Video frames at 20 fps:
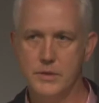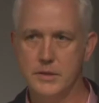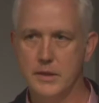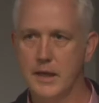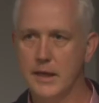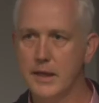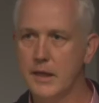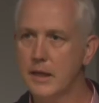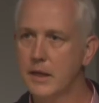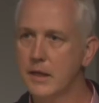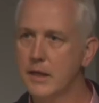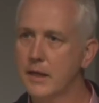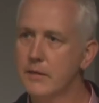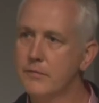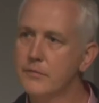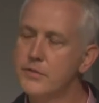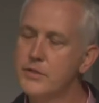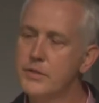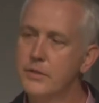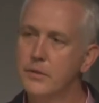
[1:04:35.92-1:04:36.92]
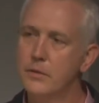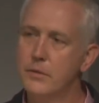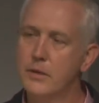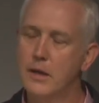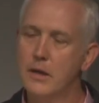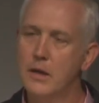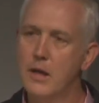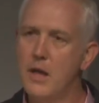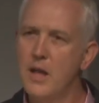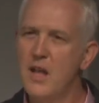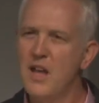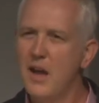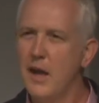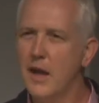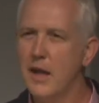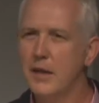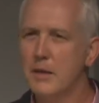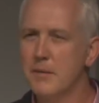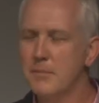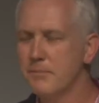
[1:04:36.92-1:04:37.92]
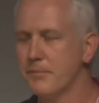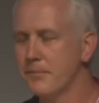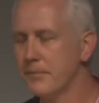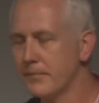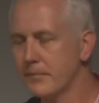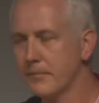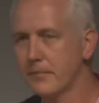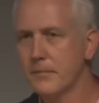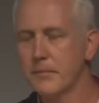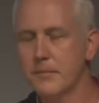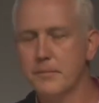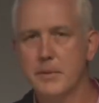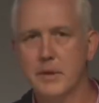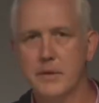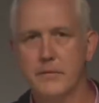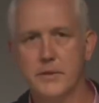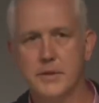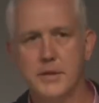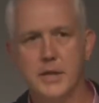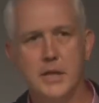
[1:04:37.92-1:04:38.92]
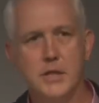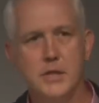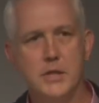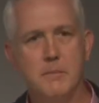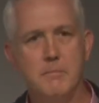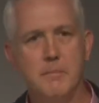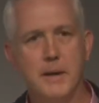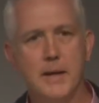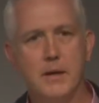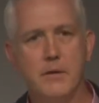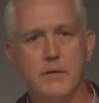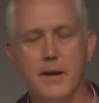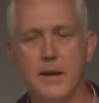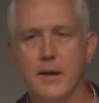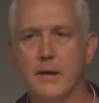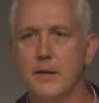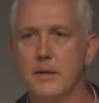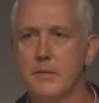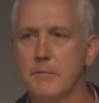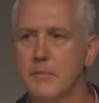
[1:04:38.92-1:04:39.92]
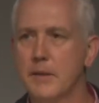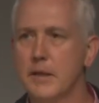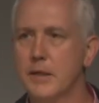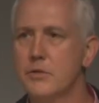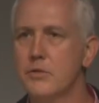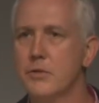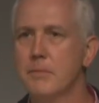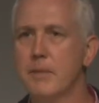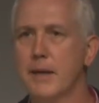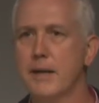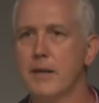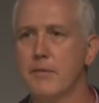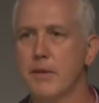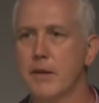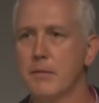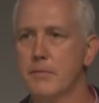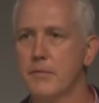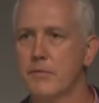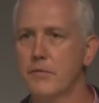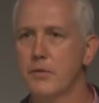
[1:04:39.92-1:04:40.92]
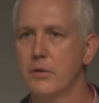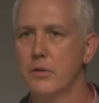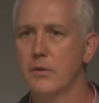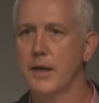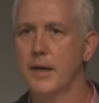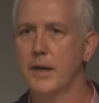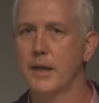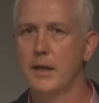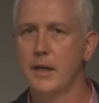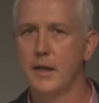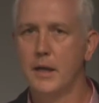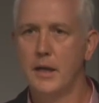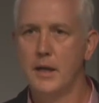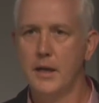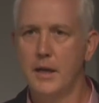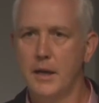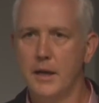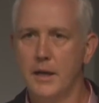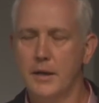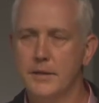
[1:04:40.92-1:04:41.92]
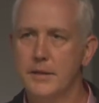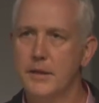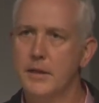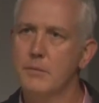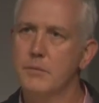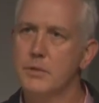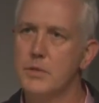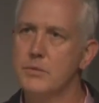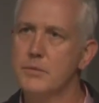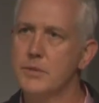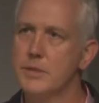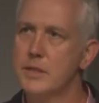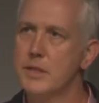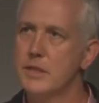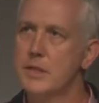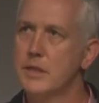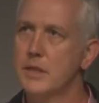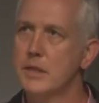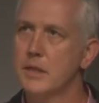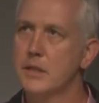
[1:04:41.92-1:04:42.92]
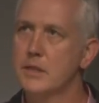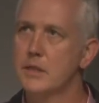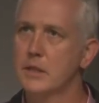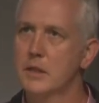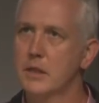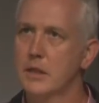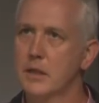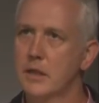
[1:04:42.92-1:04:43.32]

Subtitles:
lucky enough to, I had a bit of a teaching background and military background before that. I don't know which was easy, actually.